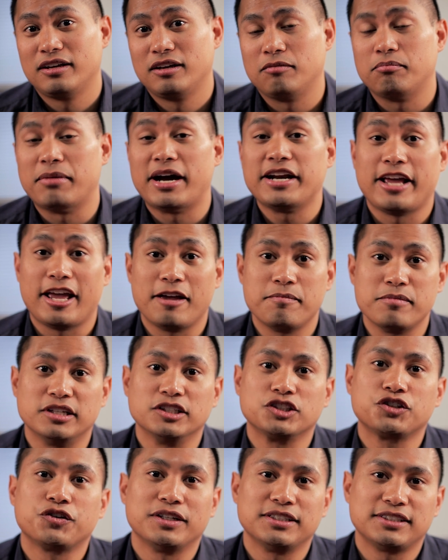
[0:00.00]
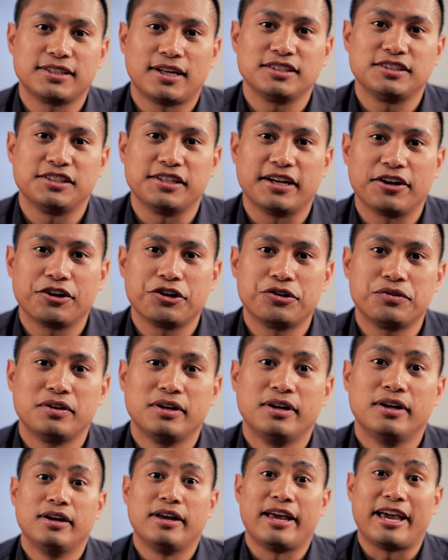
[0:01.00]
My name is Chris Santiago
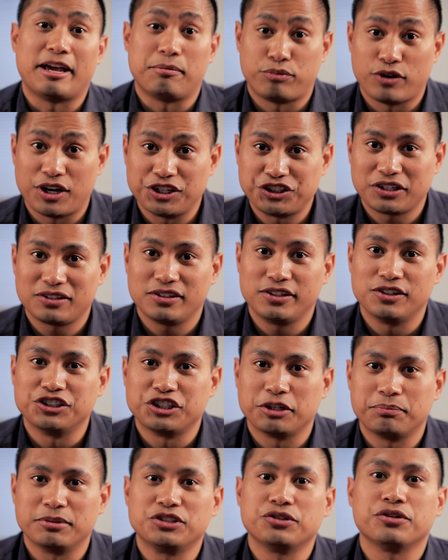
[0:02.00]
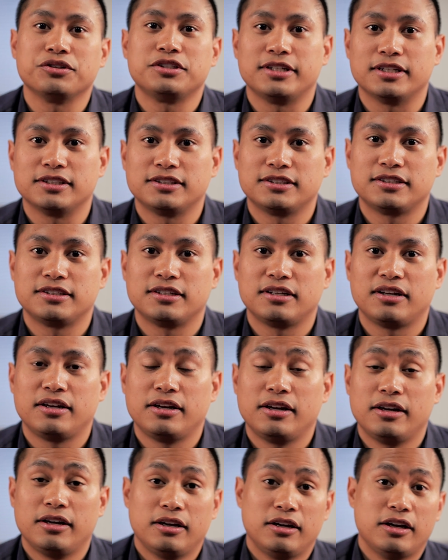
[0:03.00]
at Project Leadership Associates.
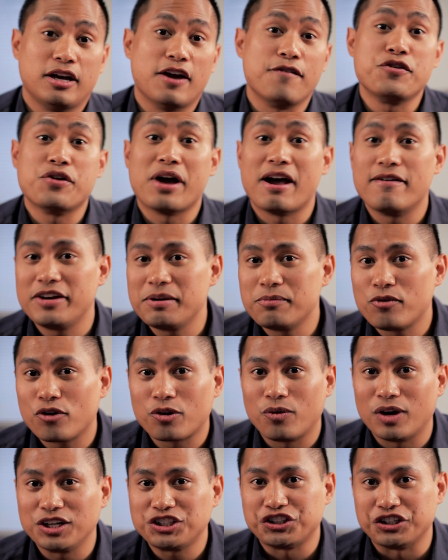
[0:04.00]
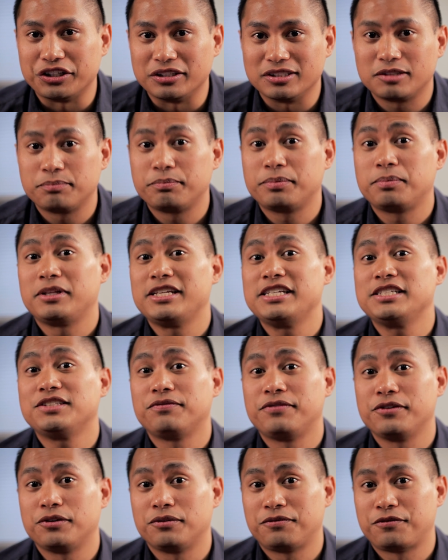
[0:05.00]
If you have any more questions, please
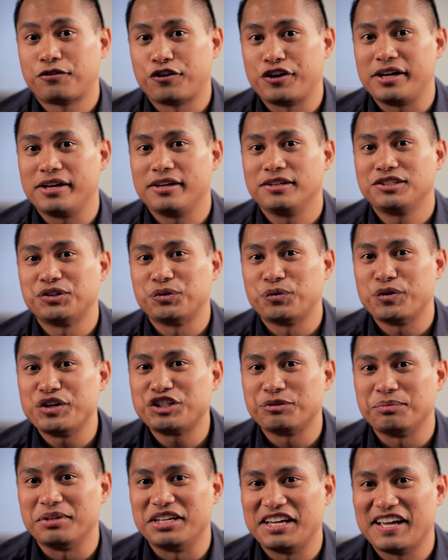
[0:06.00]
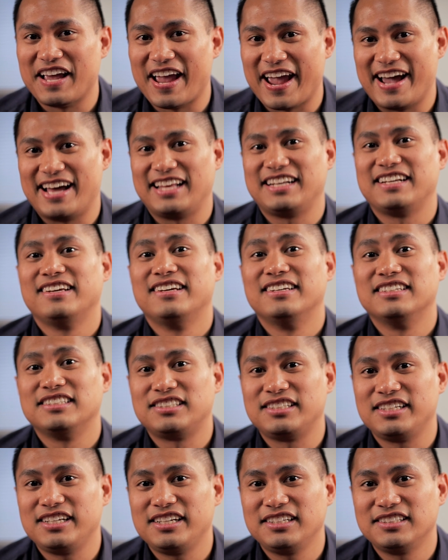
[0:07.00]
feel free to reach me at
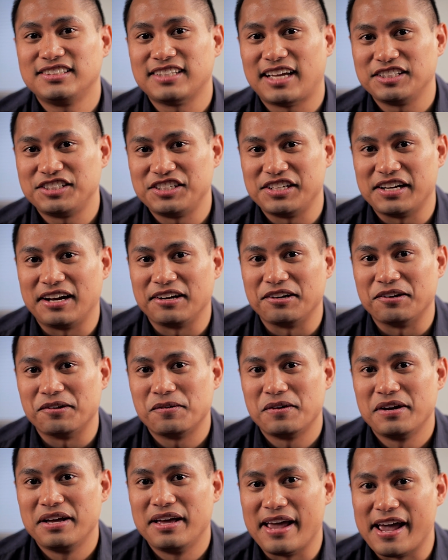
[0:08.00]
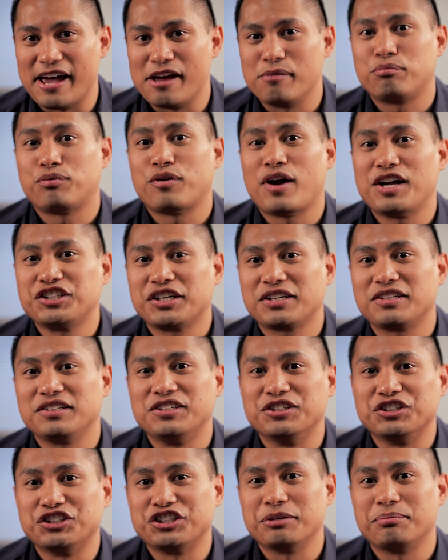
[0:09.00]
csantiago at
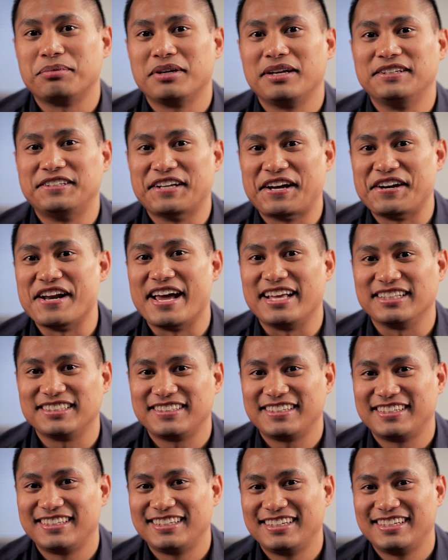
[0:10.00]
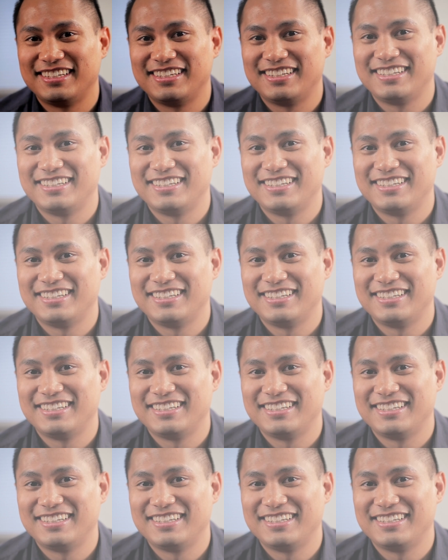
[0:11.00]
projectleadership.net.